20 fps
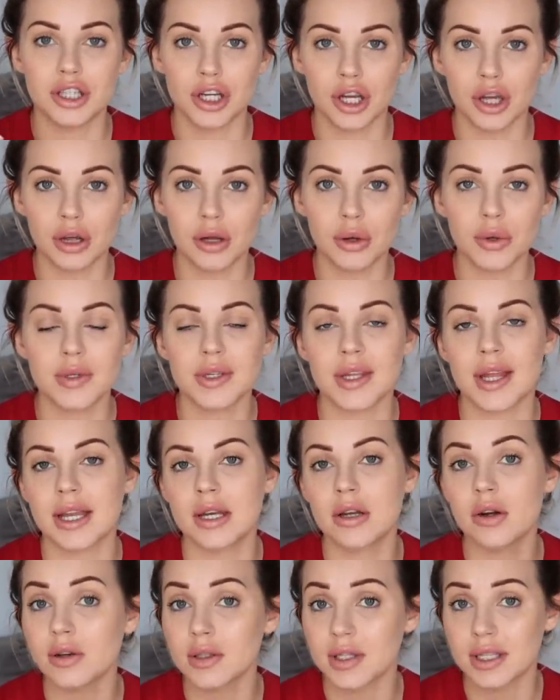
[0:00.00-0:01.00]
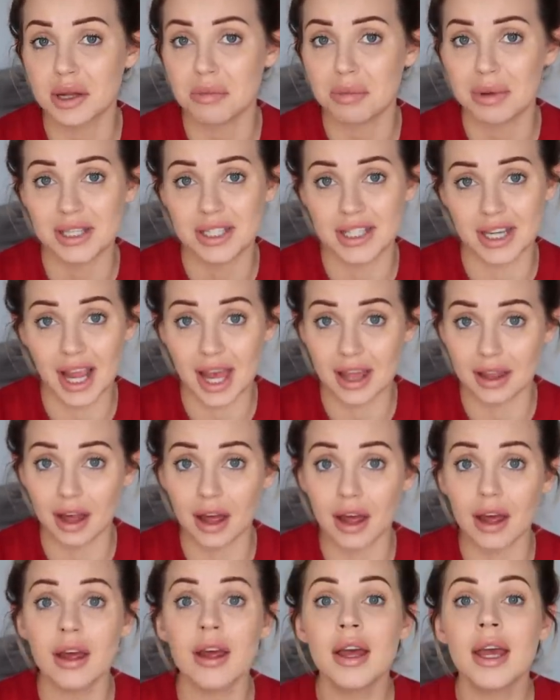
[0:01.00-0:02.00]
two, so they're not sleeping
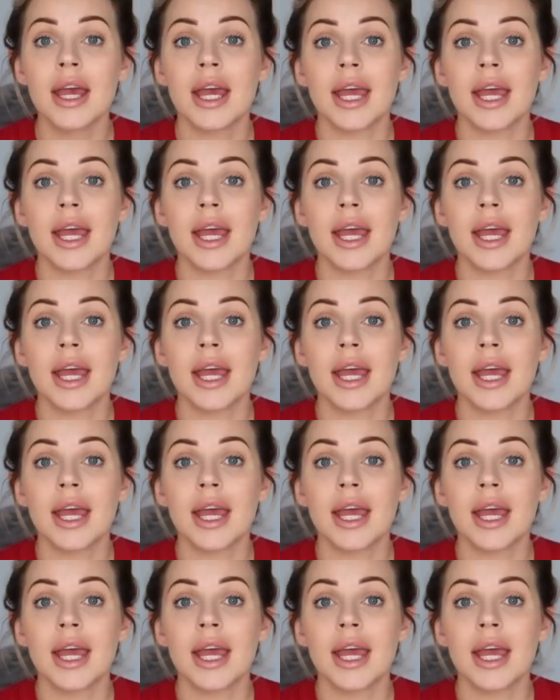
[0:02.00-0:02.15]
together.